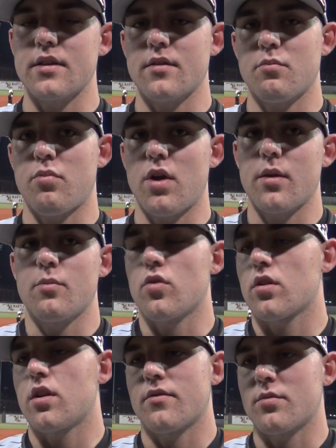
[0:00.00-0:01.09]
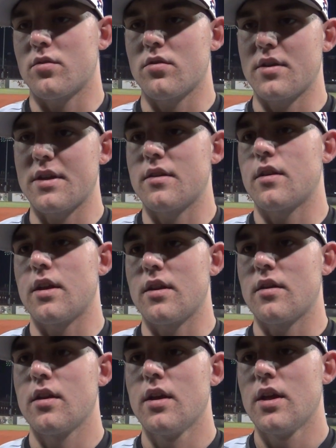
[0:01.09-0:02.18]
and probably more comfortable
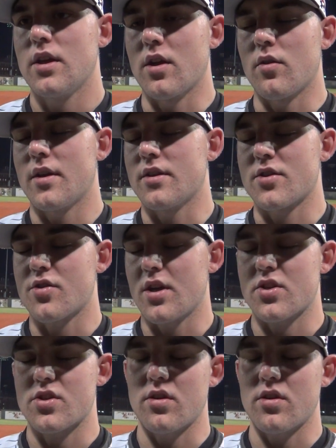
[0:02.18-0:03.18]
in the stretch.